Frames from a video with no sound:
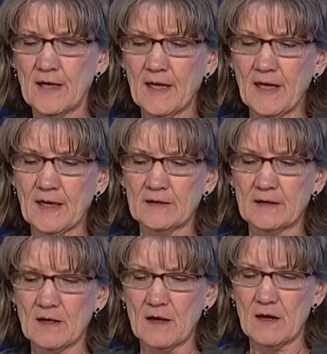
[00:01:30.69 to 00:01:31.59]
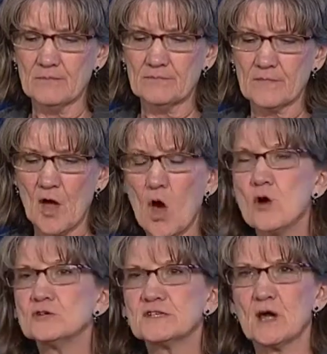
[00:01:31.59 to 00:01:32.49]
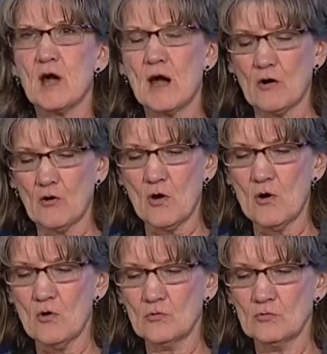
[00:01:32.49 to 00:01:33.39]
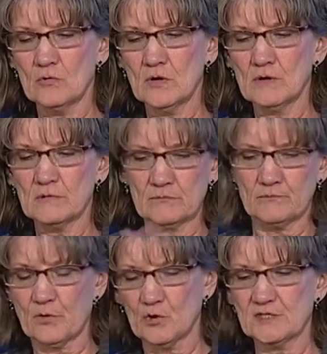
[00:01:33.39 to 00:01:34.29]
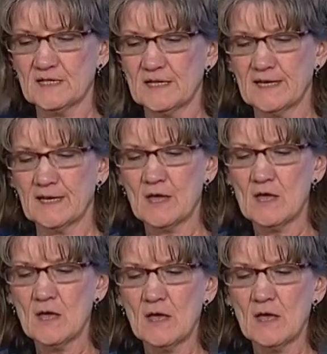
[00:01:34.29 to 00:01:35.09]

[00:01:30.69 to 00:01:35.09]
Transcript: and um, host our own personally